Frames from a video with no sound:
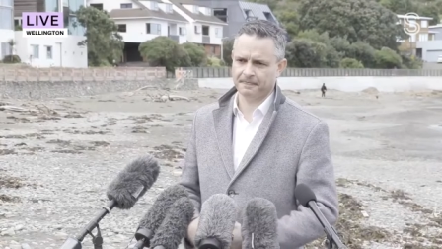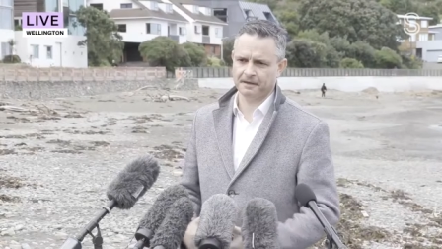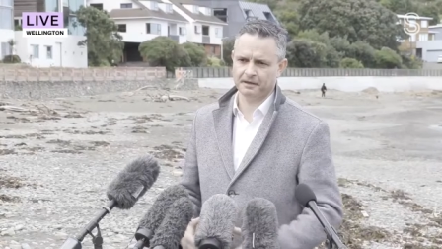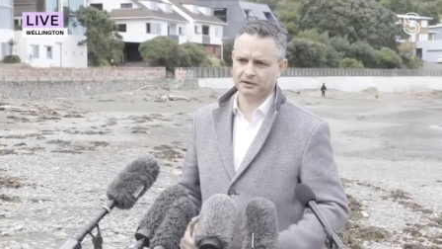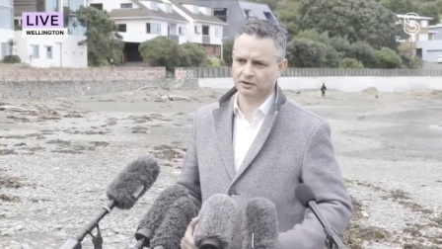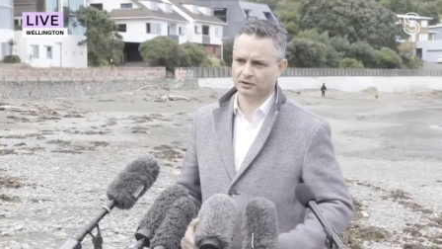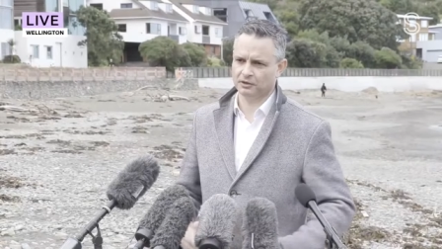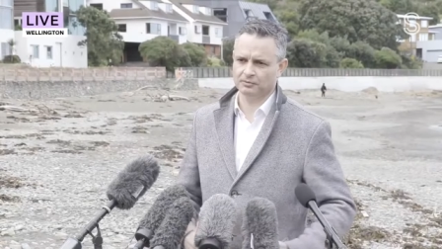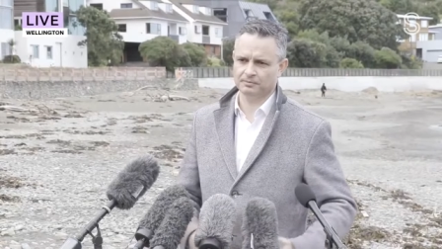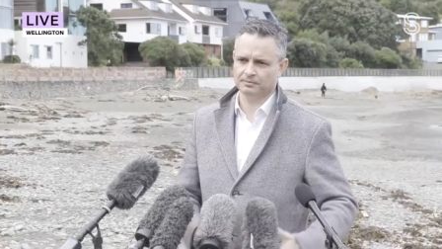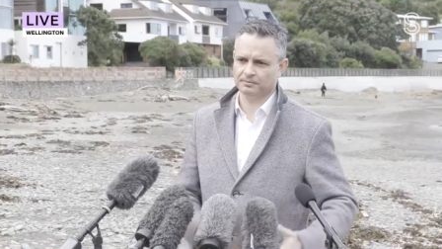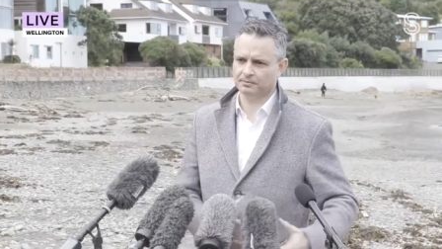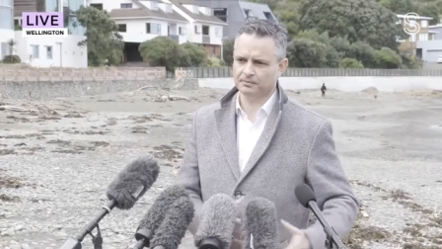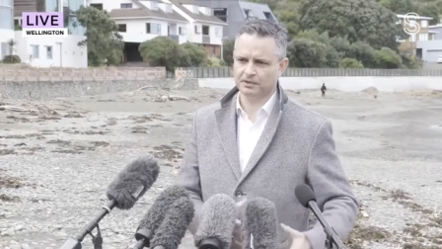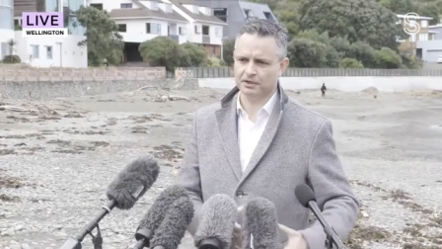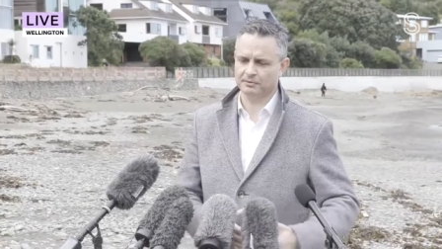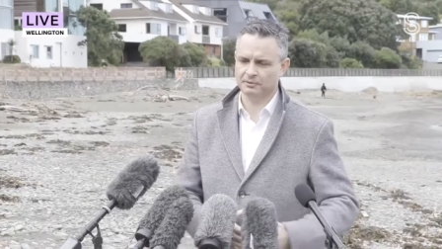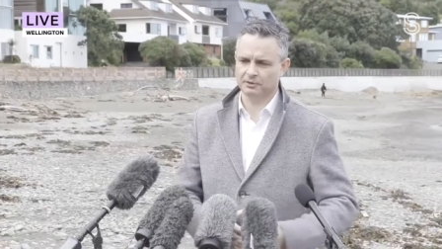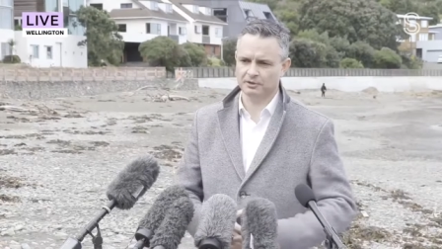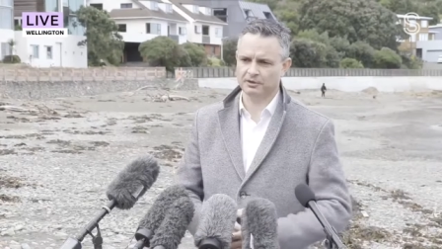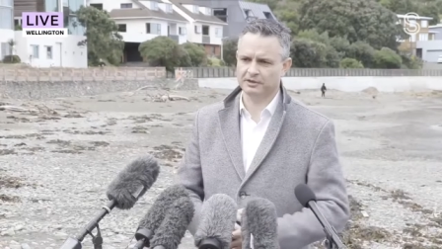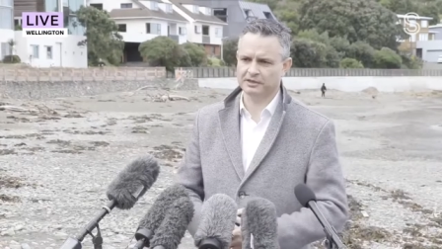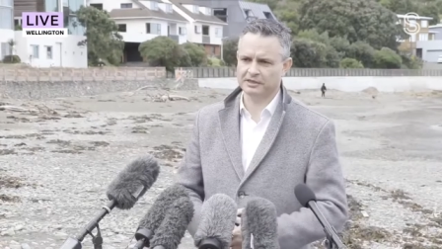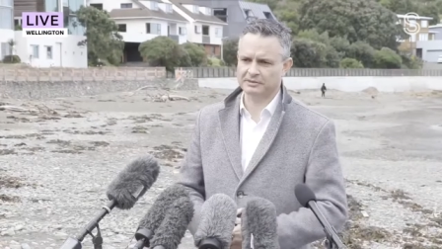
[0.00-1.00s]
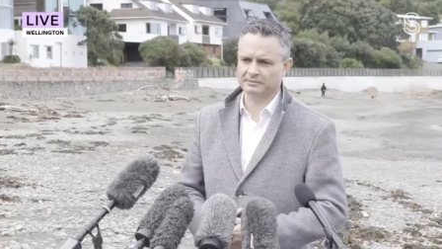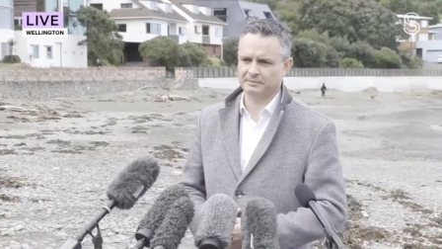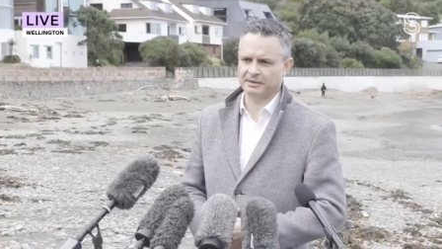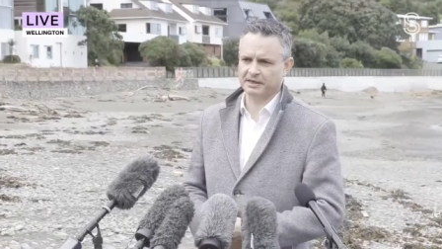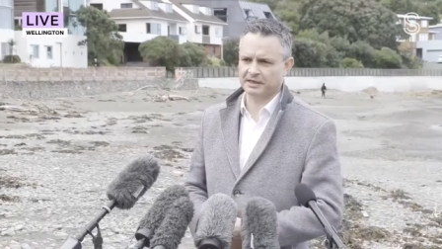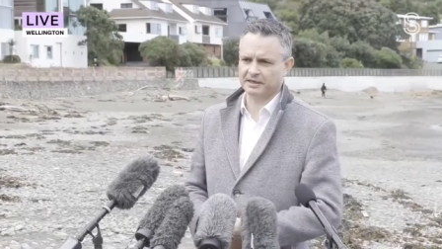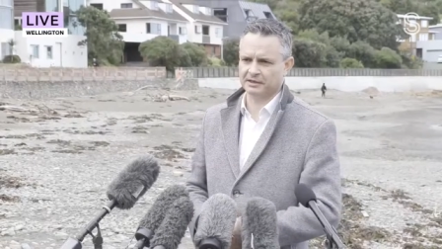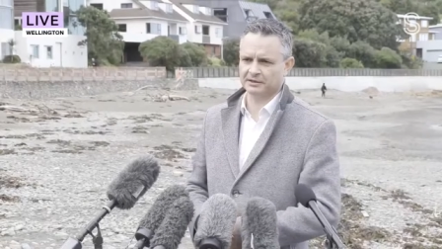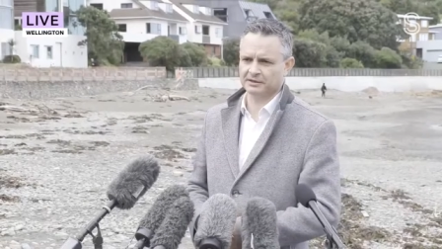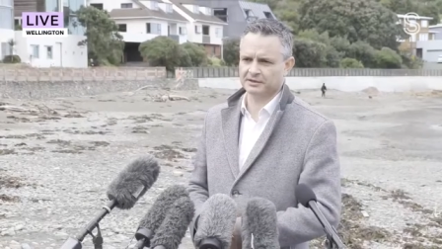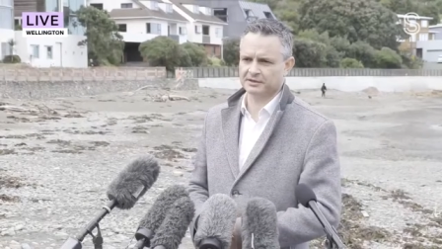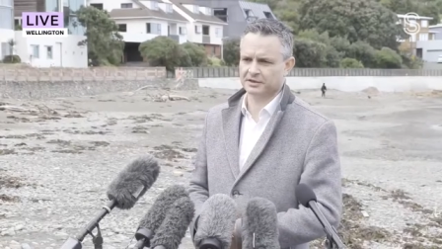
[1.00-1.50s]
you know communities
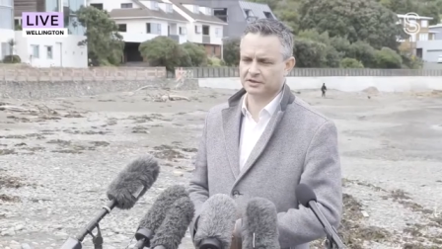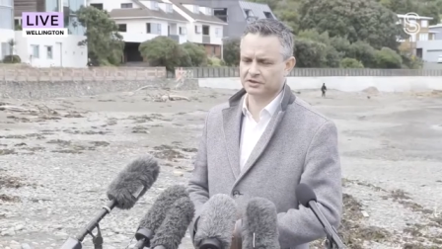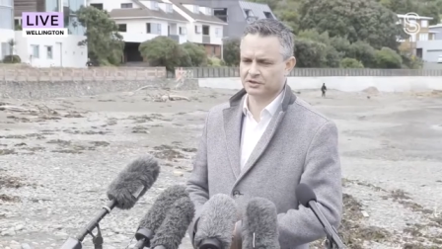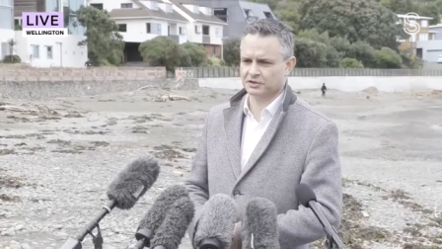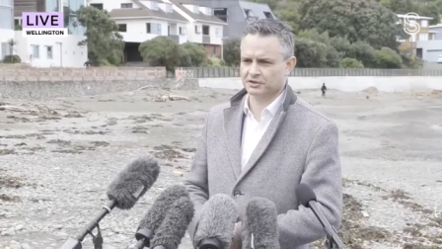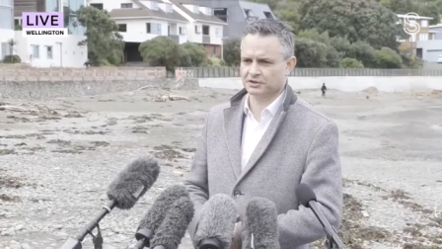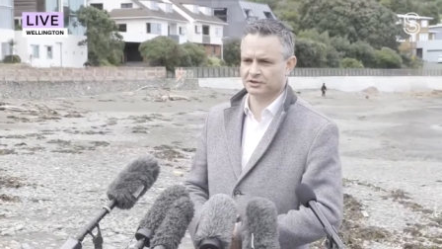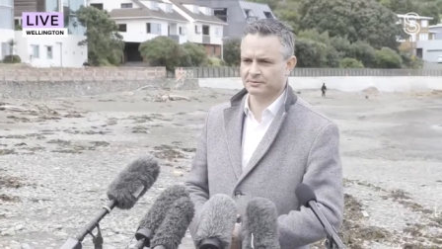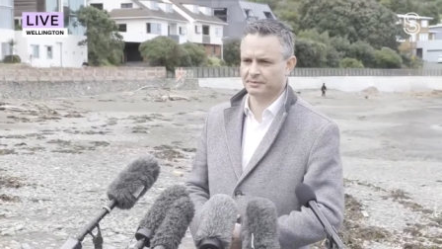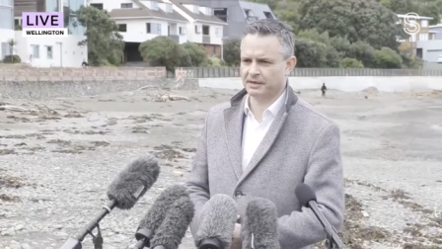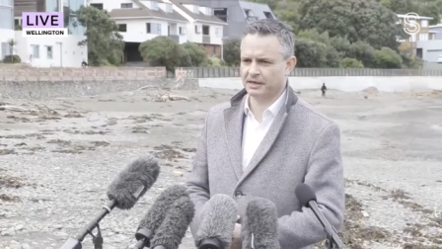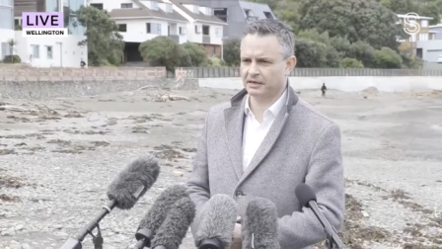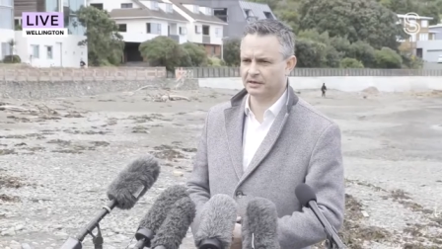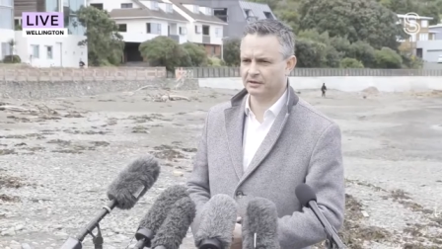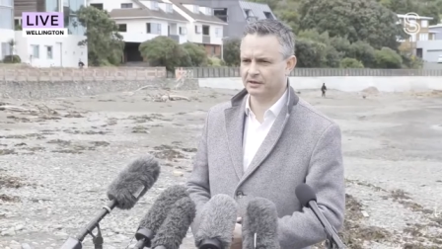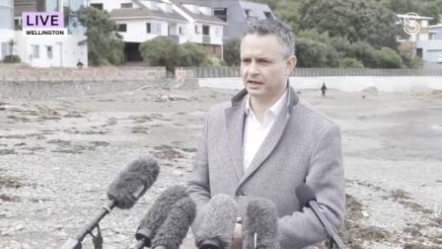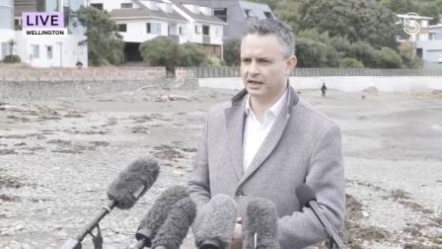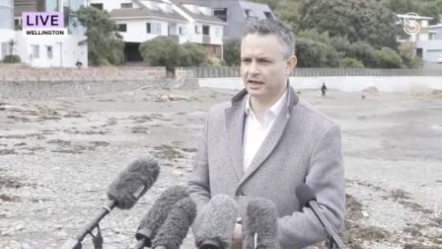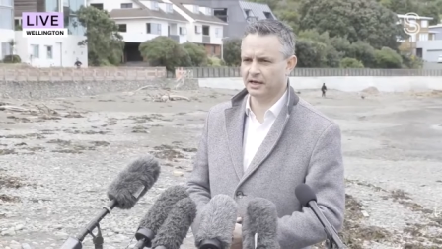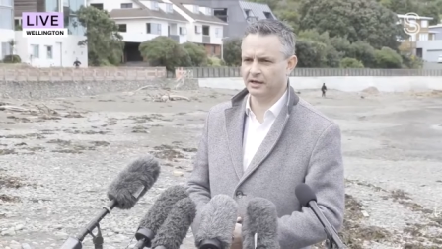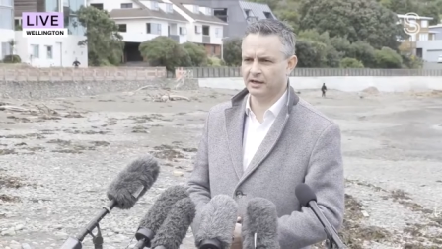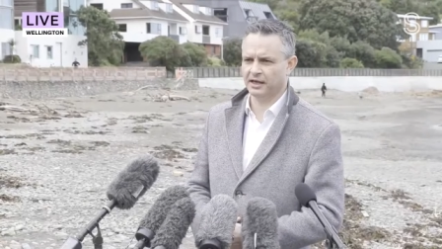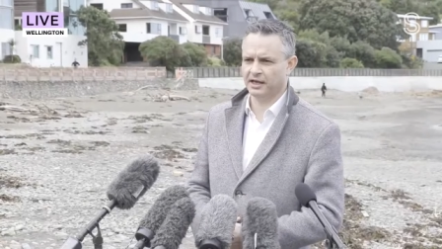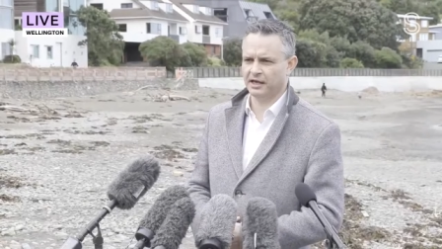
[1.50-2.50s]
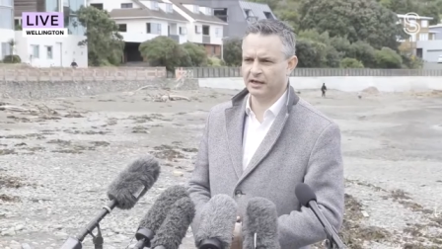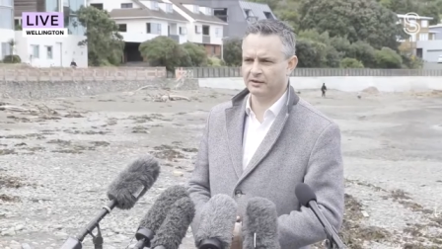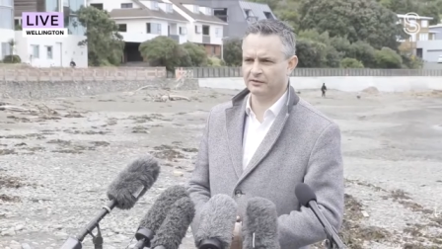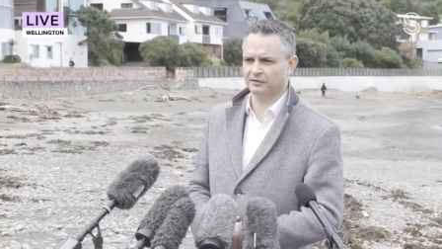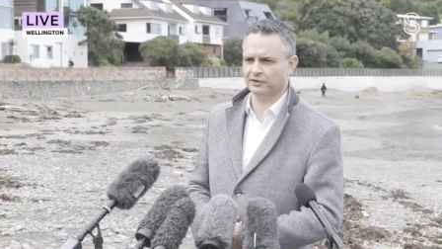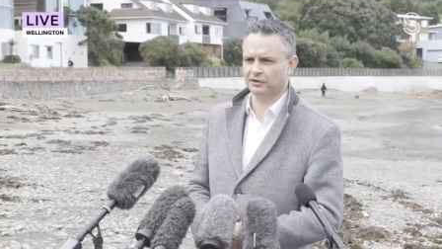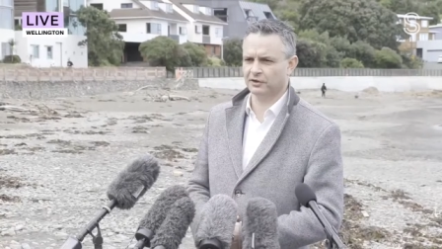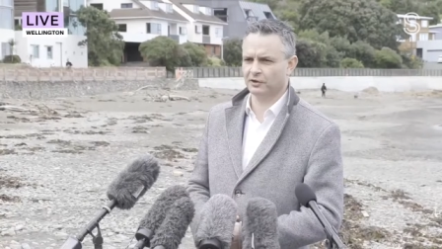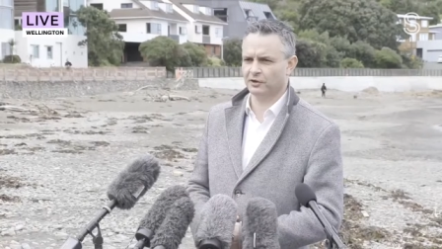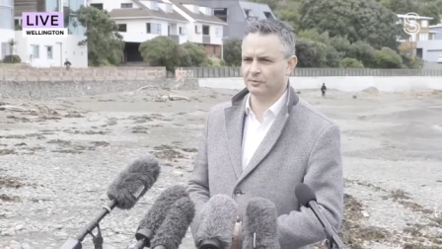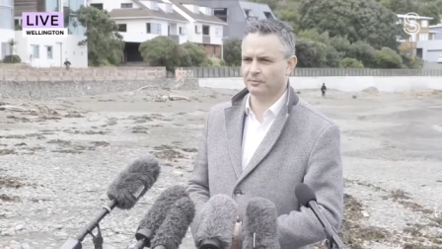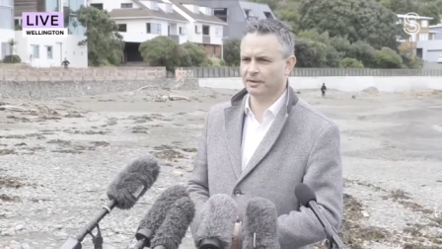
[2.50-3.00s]
making decisions about how, how to
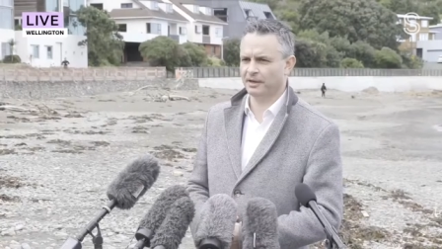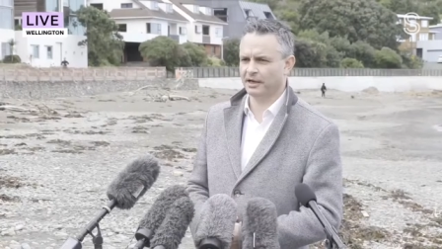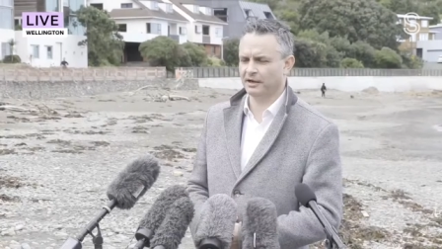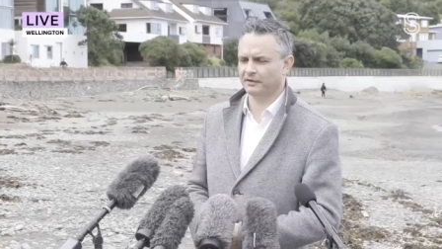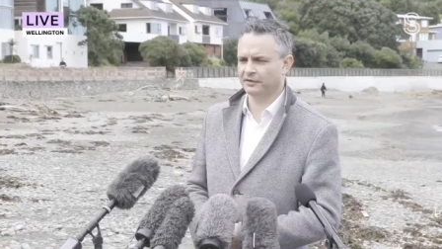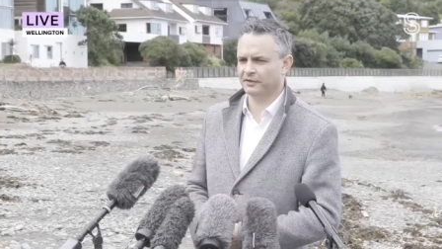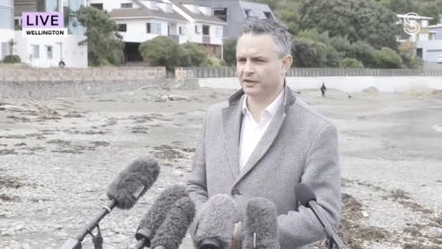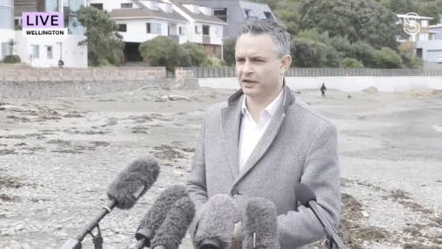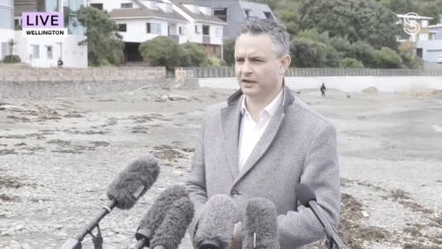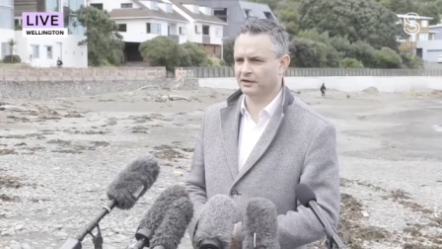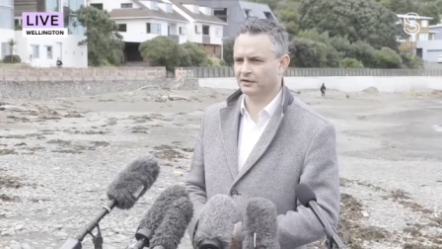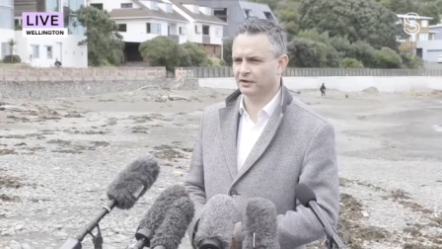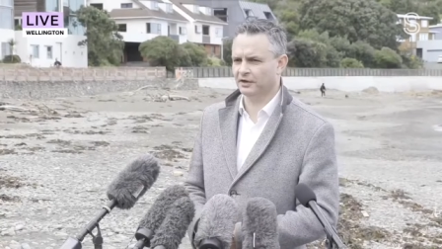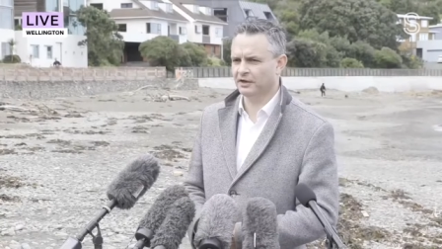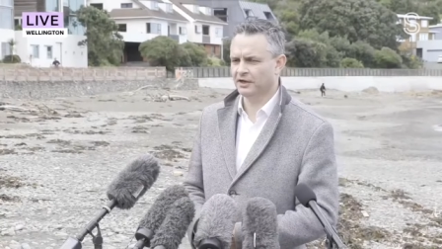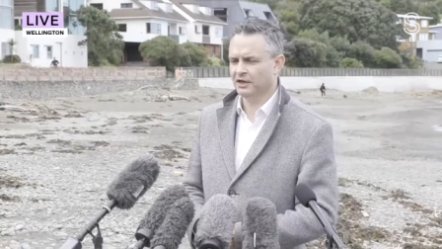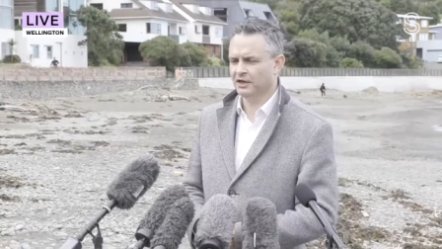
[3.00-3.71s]
go about that.